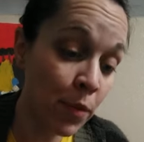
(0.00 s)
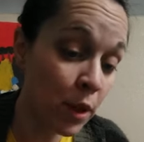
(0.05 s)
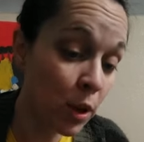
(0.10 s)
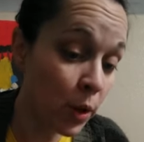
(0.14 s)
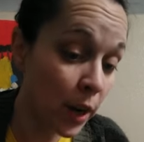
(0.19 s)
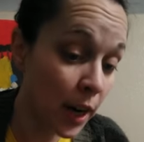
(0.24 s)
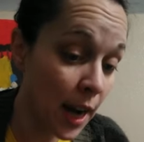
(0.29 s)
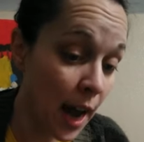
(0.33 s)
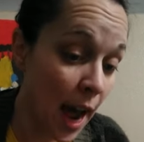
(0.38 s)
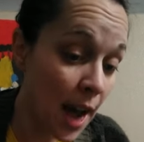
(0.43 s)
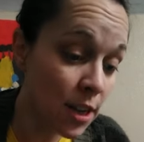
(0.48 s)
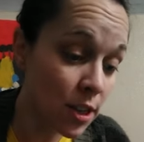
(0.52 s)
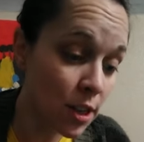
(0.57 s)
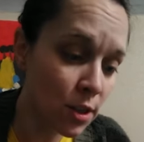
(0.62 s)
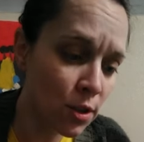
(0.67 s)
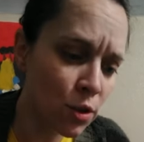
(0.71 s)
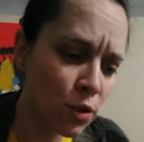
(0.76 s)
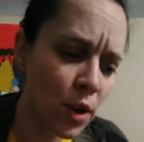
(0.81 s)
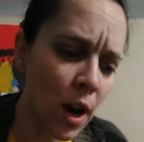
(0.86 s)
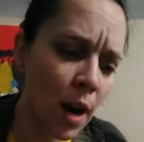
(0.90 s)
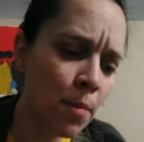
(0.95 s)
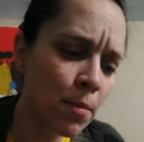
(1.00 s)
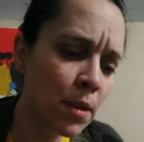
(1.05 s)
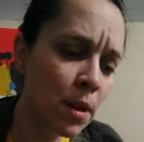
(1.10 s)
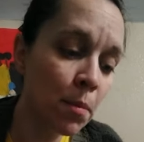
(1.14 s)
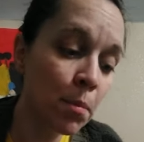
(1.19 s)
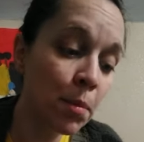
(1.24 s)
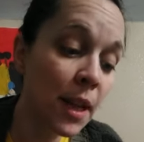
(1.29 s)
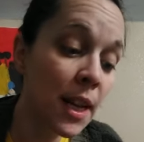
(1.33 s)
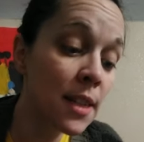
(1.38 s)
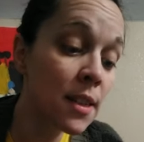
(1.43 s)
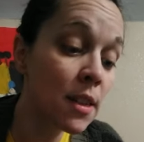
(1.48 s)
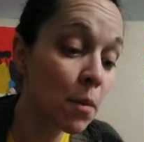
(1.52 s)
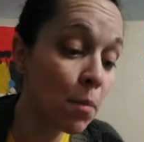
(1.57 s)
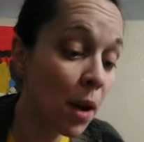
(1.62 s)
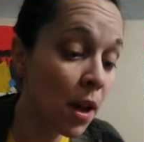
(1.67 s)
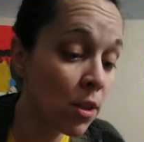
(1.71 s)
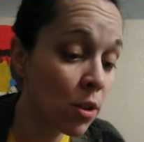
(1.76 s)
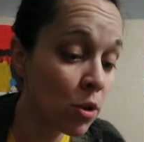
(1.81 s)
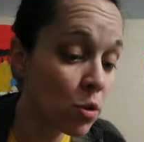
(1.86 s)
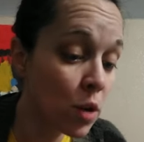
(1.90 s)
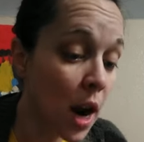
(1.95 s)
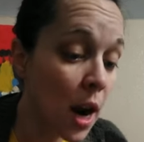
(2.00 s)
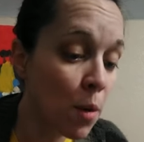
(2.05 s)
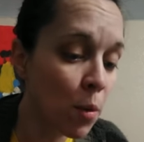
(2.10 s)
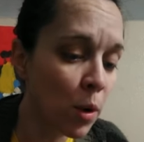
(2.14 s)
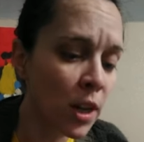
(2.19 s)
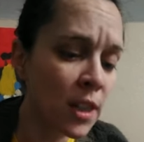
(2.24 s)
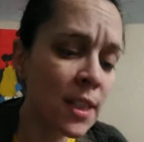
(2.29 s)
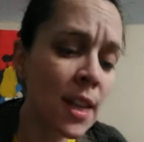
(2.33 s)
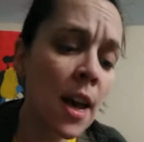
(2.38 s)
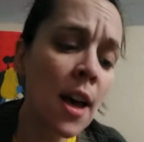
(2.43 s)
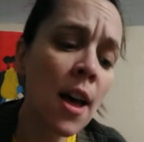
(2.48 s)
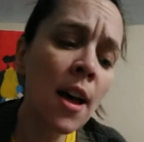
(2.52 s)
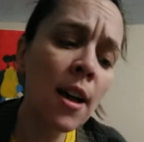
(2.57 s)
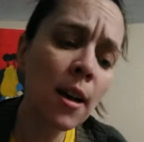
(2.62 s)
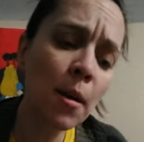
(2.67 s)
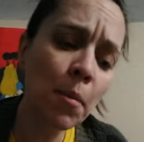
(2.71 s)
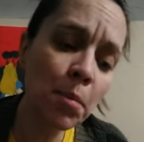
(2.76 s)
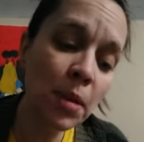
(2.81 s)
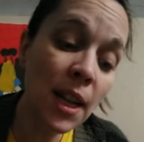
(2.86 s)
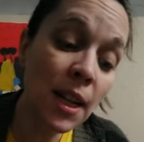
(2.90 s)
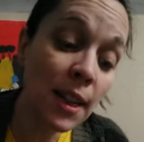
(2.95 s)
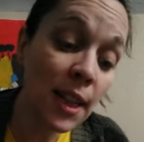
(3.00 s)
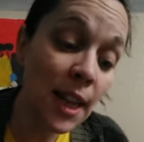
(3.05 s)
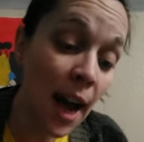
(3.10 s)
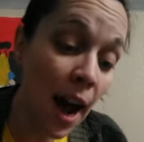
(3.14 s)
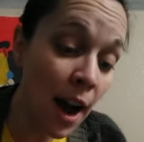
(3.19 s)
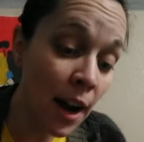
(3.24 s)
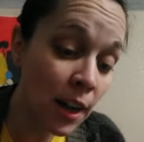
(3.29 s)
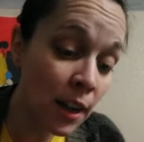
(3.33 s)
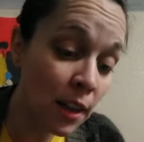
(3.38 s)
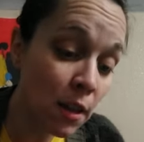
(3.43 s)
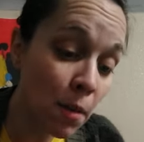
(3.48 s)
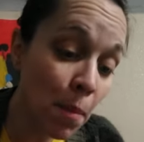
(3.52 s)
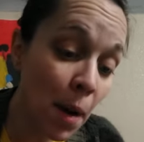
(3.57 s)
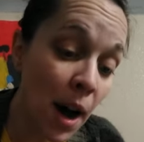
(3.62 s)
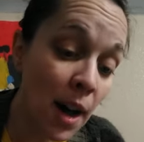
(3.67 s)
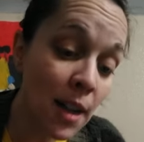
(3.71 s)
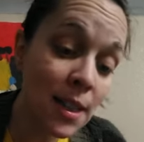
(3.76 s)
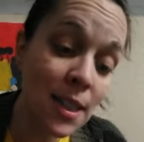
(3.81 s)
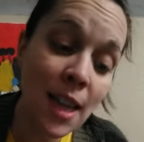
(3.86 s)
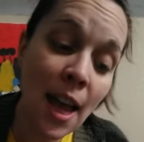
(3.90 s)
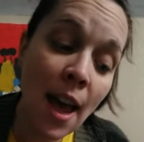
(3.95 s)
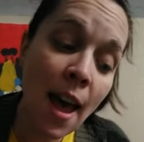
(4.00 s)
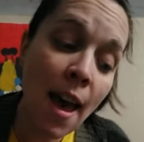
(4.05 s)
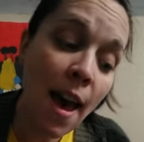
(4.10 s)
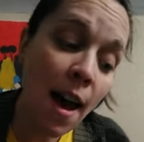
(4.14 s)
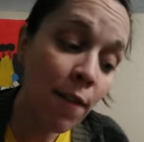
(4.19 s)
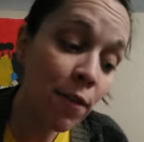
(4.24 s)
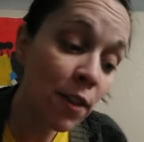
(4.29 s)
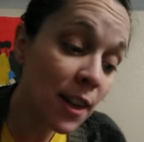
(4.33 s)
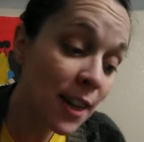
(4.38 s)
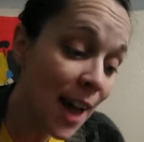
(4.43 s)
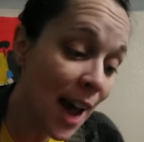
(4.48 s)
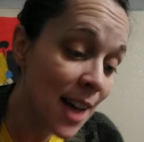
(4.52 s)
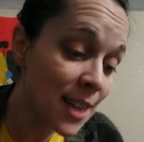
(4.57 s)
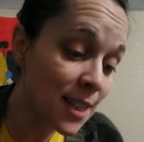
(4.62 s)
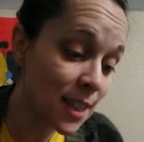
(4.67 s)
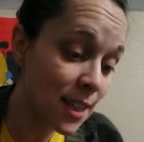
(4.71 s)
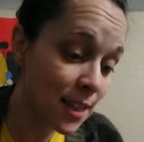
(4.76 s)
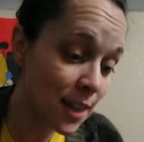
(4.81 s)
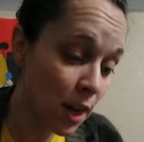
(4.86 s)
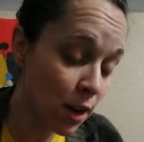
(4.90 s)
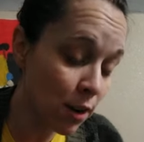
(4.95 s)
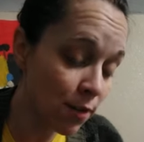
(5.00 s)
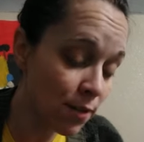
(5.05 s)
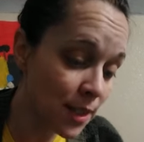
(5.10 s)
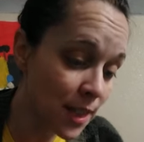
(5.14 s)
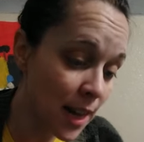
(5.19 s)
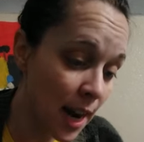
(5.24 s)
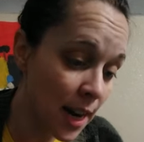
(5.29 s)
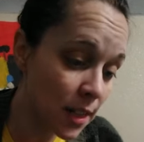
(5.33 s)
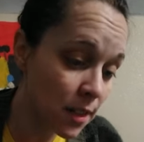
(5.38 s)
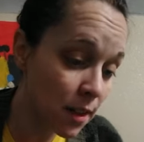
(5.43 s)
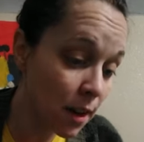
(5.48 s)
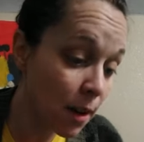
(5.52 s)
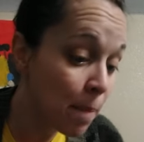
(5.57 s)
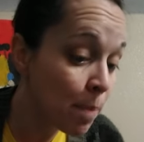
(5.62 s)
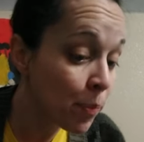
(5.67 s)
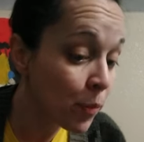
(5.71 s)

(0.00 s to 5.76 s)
The great hatch is scrubbed and placed upon the try works, completely hiding the pots; every cask is out of sight.